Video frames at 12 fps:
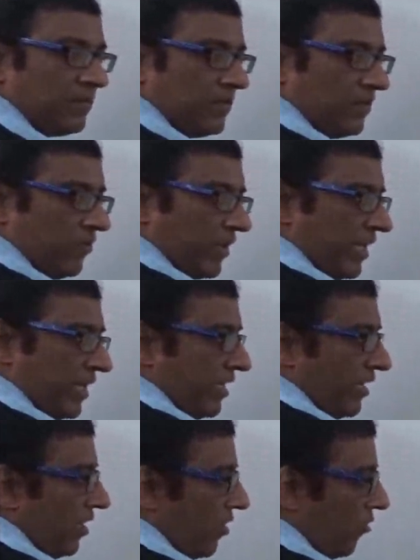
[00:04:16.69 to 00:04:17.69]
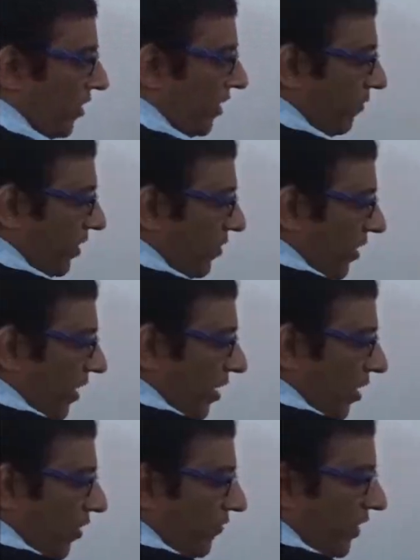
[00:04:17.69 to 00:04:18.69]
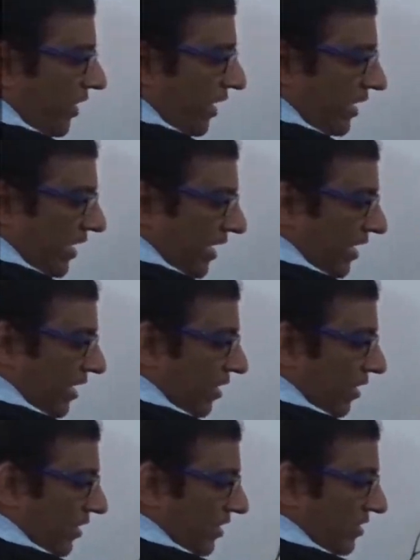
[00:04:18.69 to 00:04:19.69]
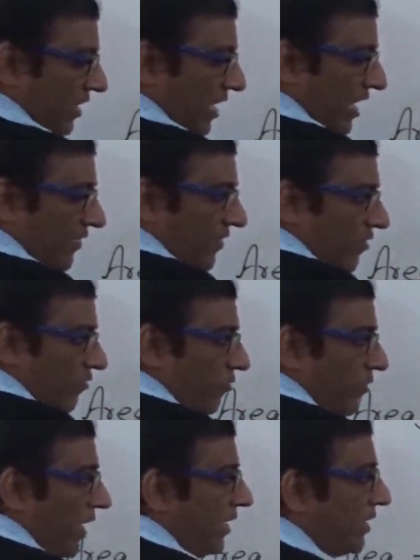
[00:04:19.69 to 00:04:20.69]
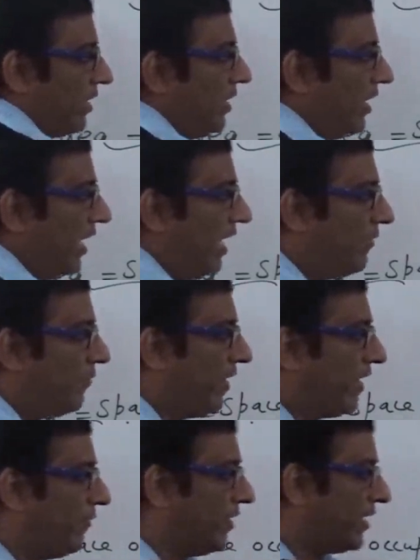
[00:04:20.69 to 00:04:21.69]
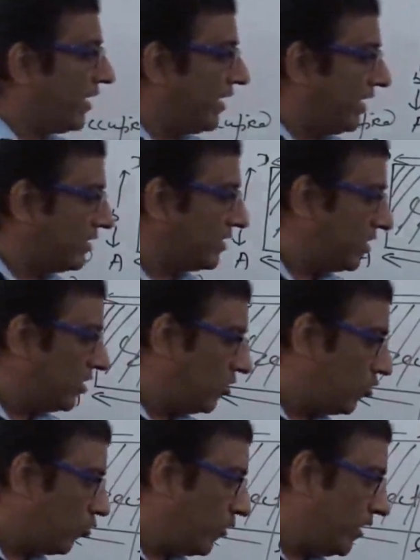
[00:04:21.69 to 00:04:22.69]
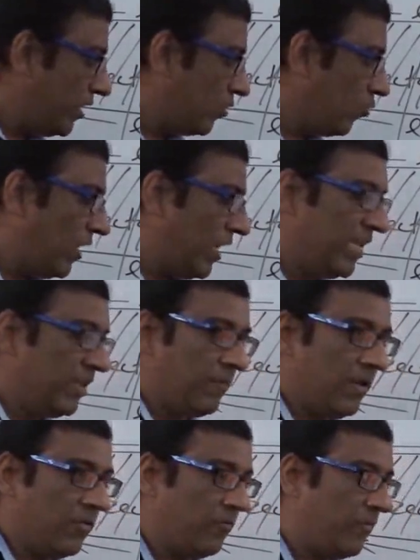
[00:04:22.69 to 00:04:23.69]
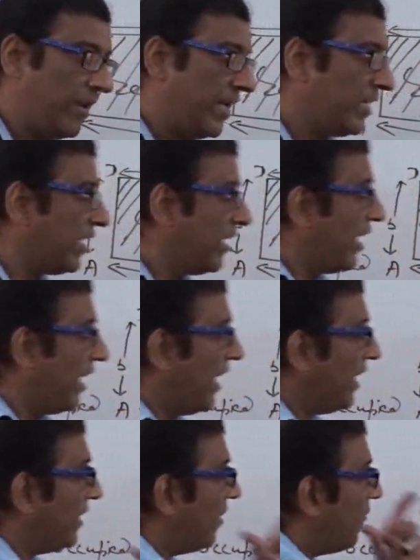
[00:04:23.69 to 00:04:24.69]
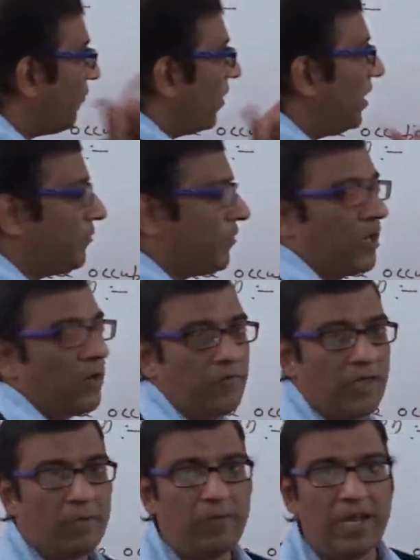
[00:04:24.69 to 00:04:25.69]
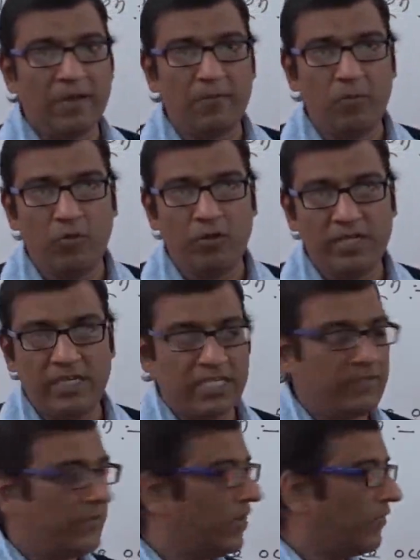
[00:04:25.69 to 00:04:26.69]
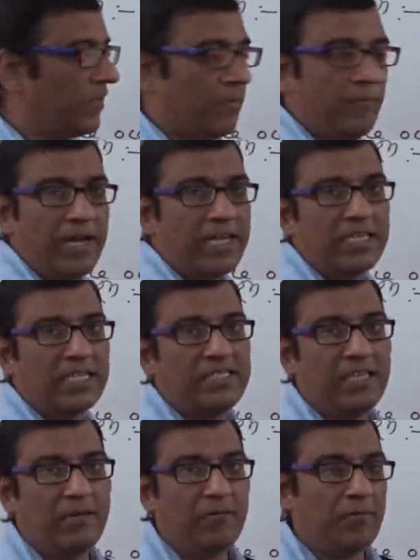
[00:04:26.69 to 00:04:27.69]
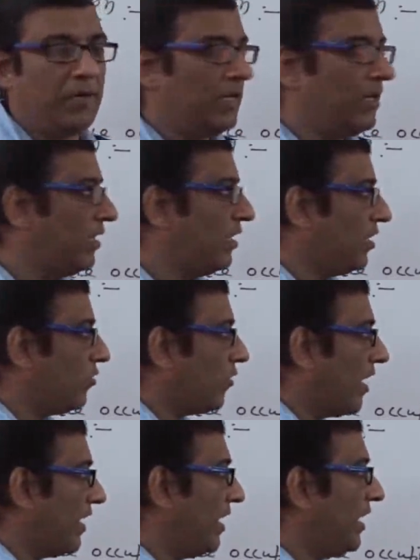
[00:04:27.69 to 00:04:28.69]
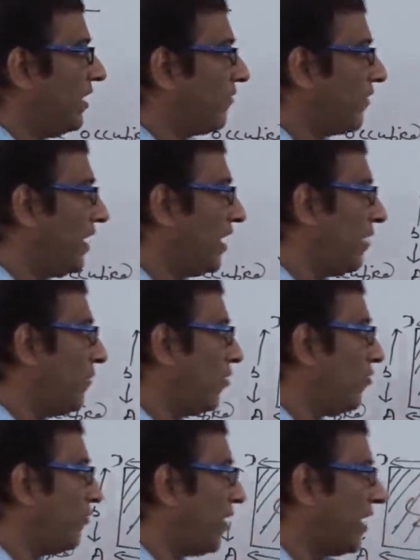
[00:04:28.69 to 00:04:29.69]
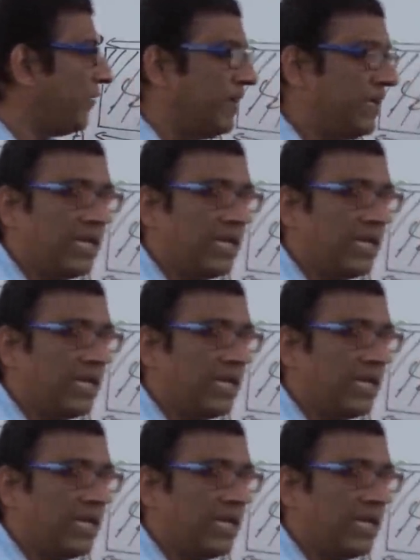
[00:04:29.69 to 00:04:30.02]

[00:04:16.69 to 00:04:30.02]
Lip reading: Okay, so it means area of the rectangle is length into breadth, and perimeter is 2 into length plus breadth. And the front part of the blackboard, it is one of the best example to identify about perimeter